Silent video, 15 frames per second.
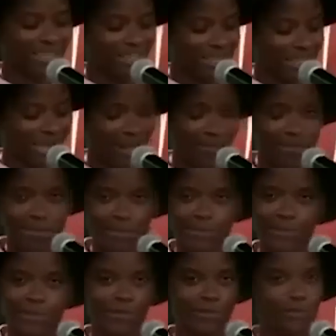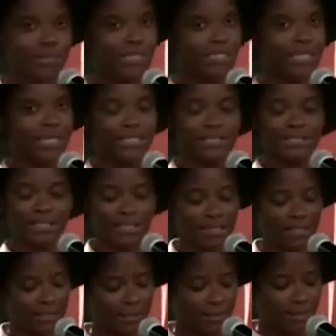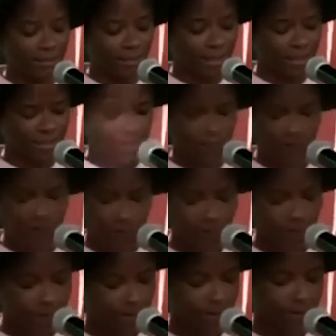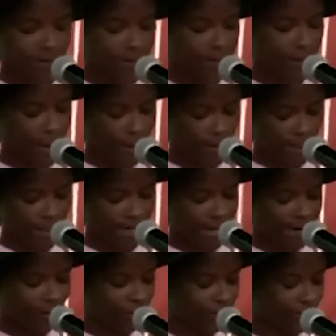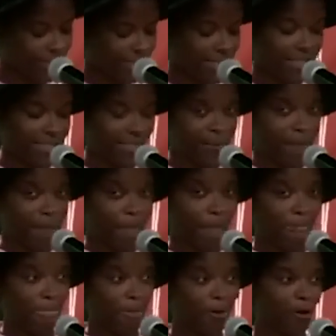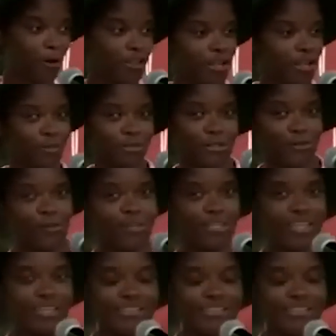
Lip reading: have a spiritual connection, and I just feel good about my life. God comes knocking.